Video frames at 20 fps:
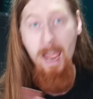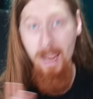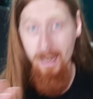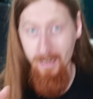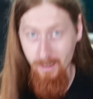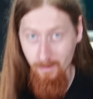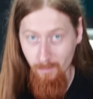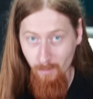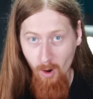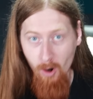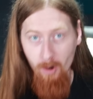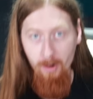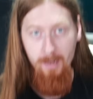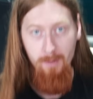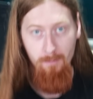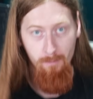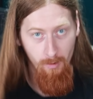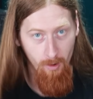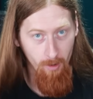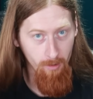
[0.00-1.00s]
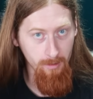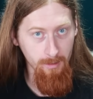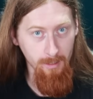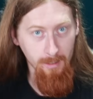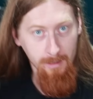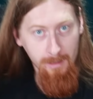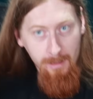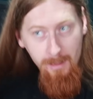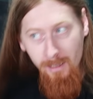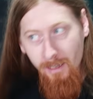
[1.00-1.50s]
And more
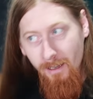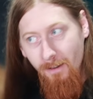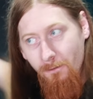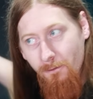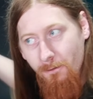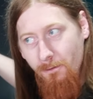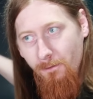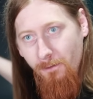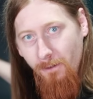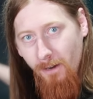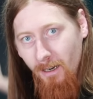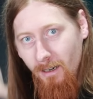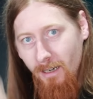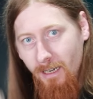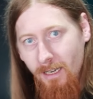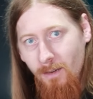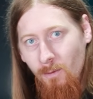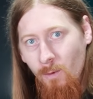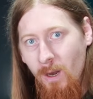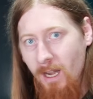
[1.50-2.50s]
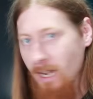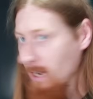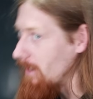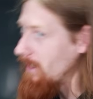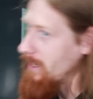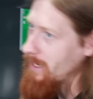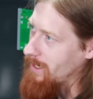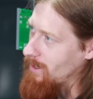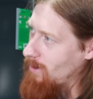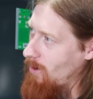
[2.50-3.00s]
importantly, fill it with
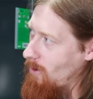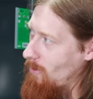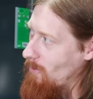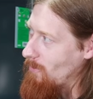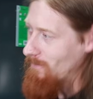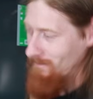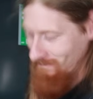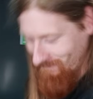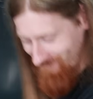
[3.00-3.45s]
Lego.